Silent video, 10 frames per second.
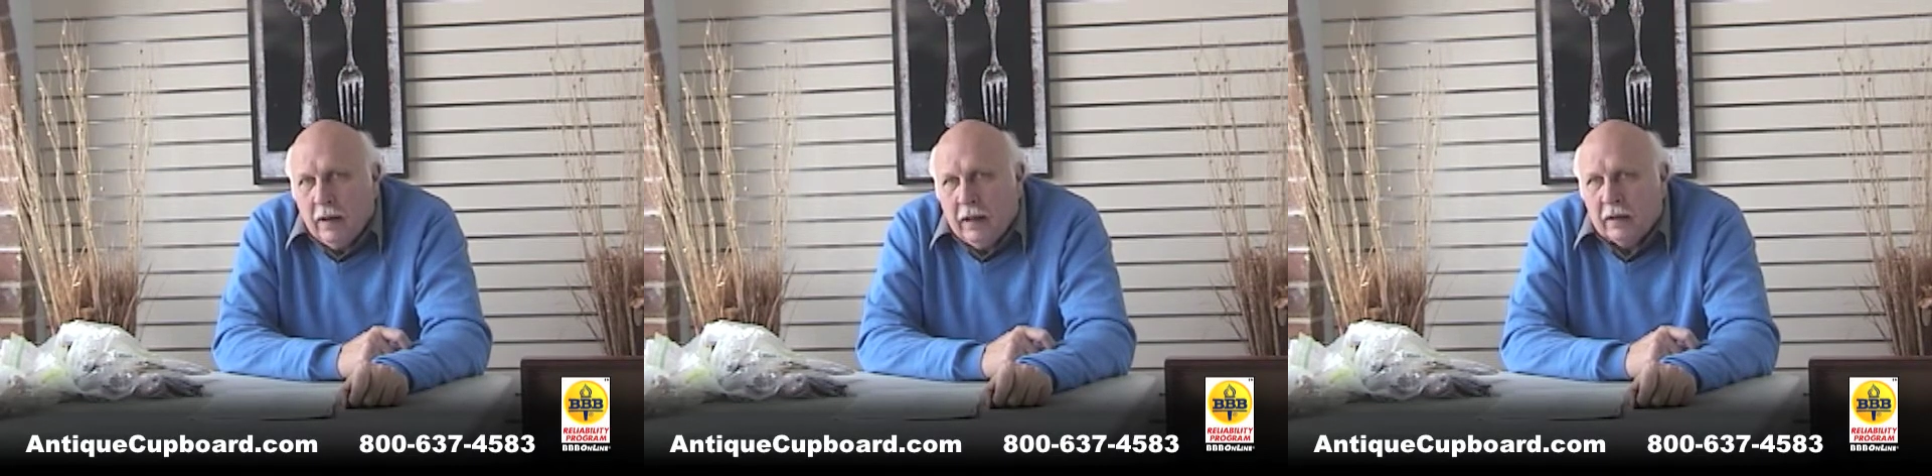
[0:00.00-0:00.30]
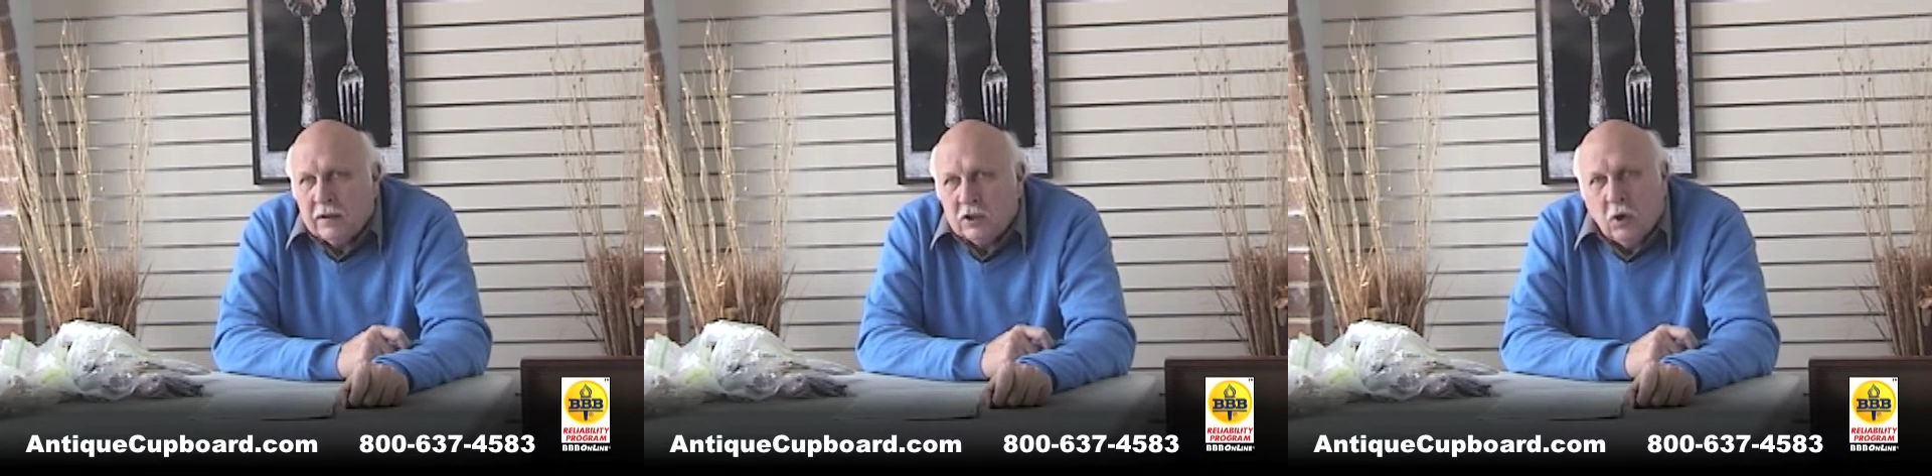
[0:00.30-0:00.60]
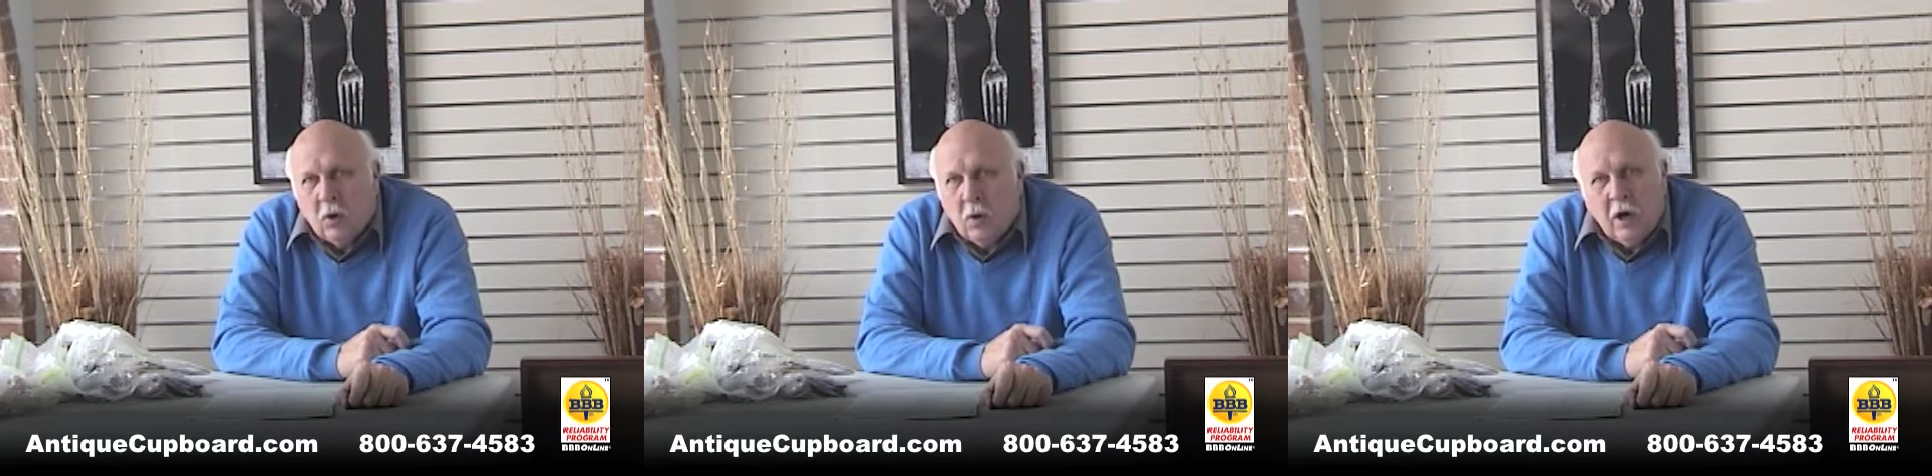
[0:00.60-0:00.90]
and
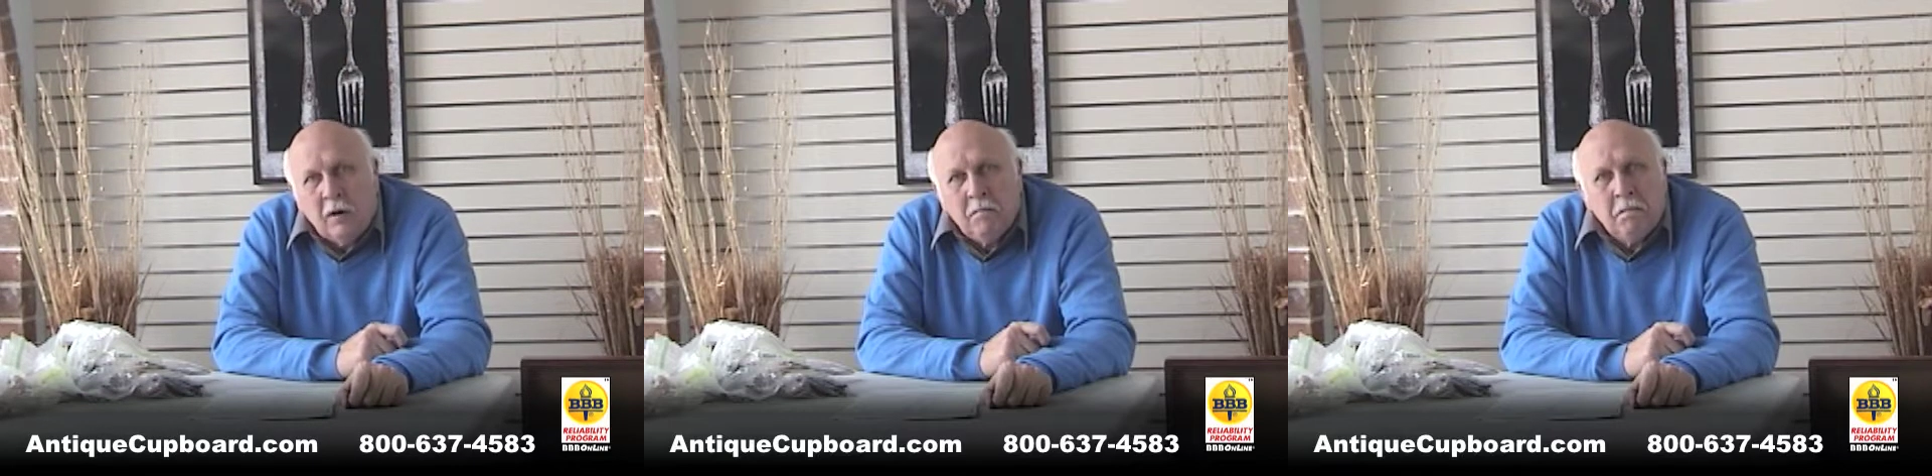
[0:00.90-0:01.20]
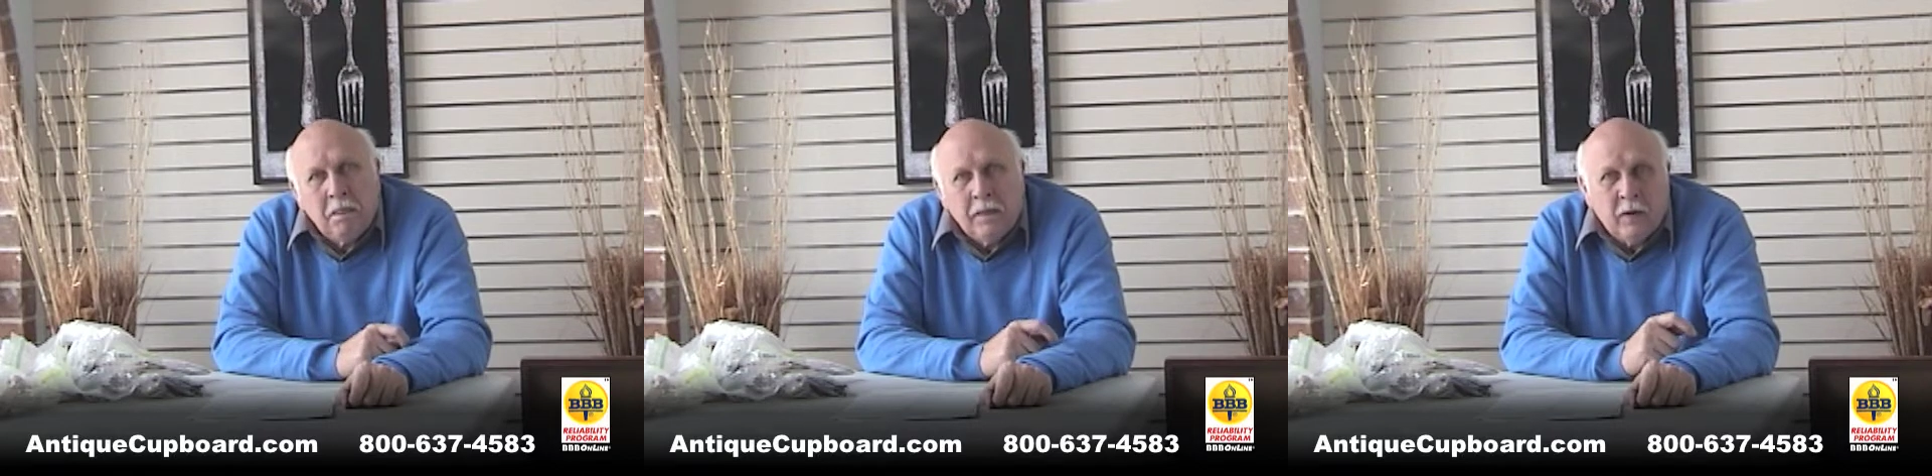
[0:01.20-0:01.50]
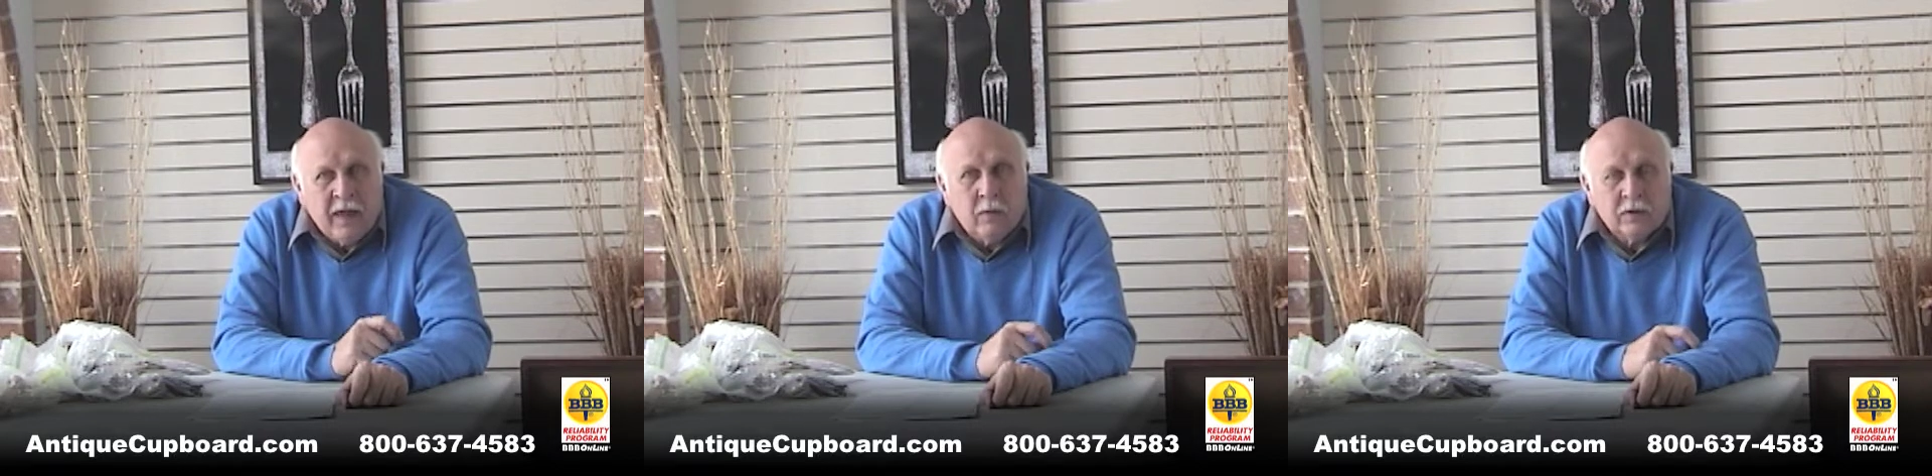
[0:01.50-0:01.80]
so
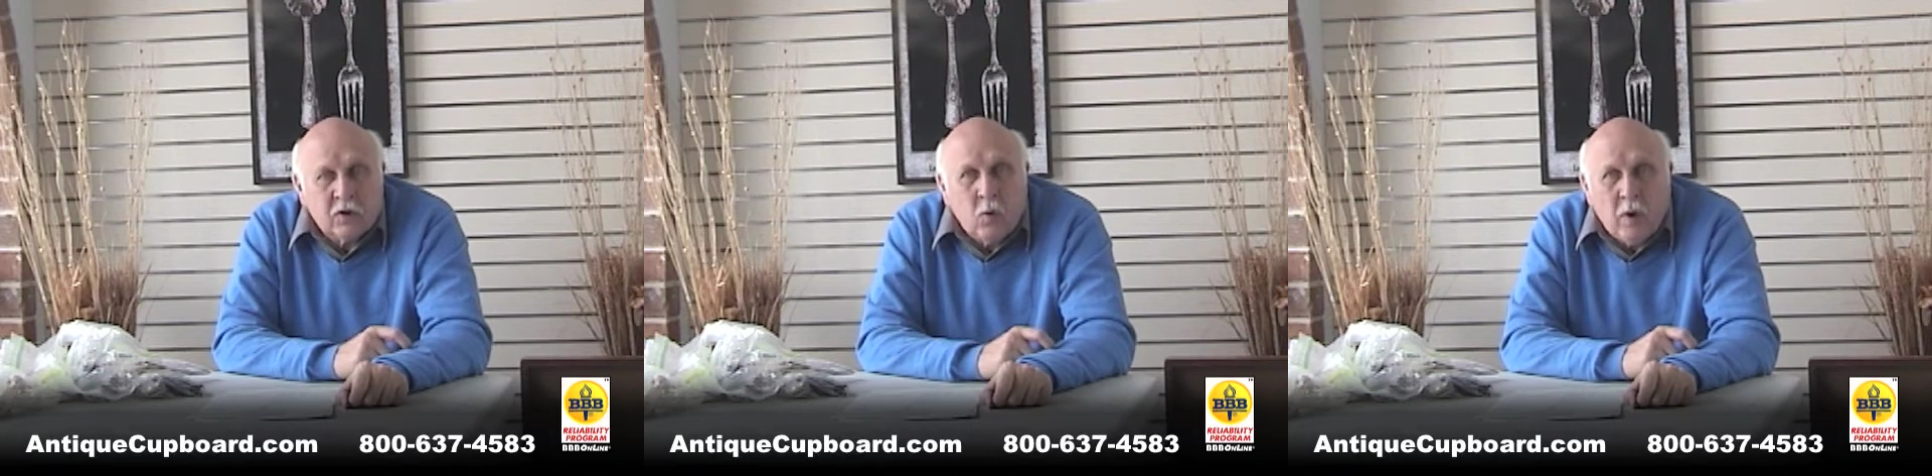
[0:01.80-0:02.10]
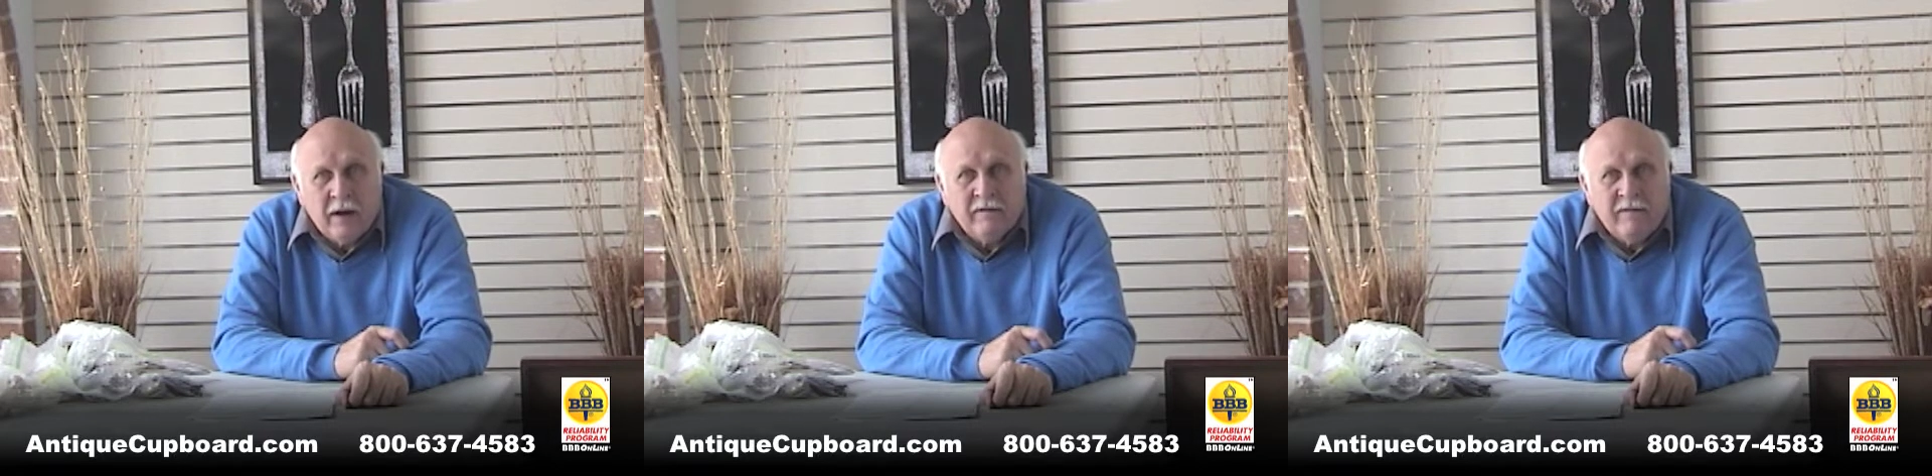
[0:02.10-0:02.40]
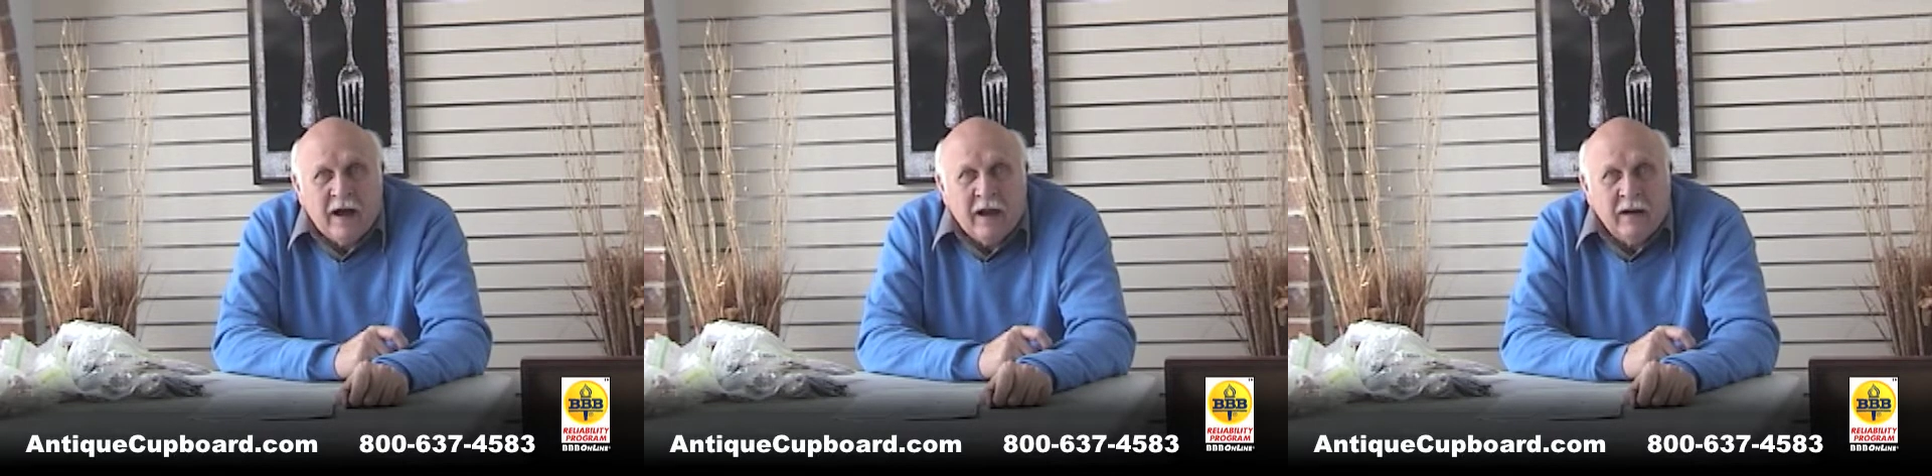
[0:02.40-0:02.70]
that was quite a
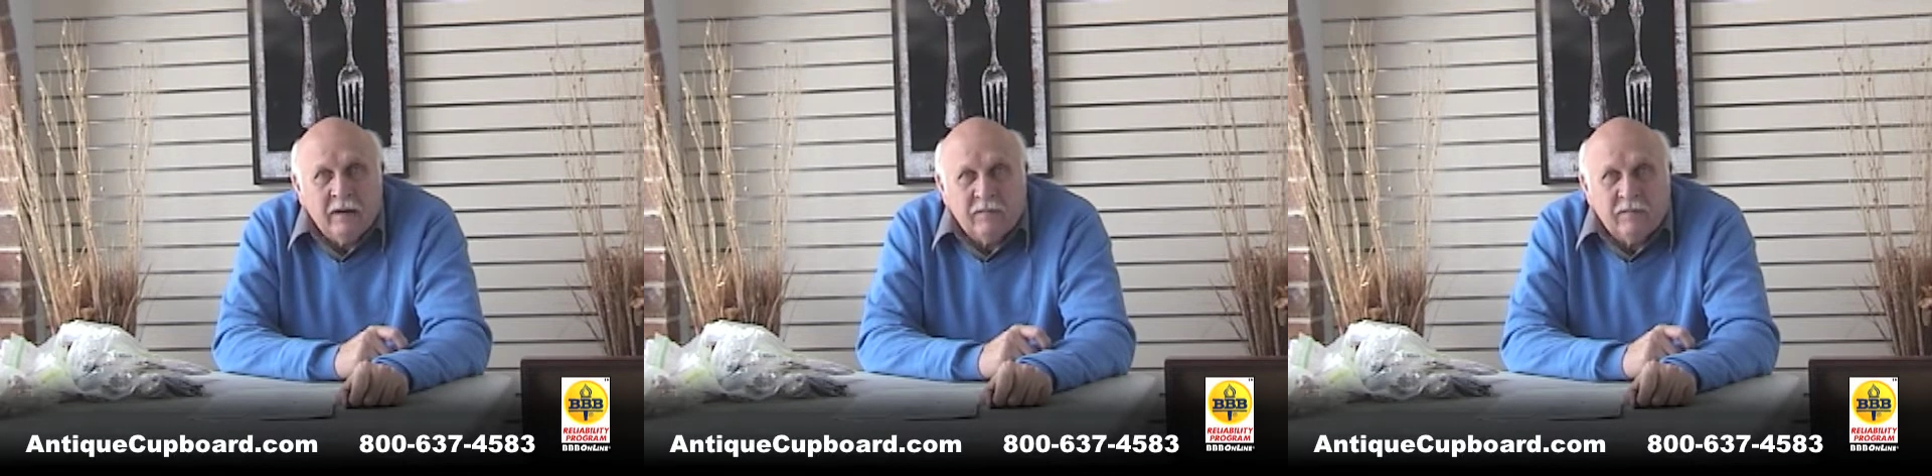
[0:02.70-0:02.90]
find.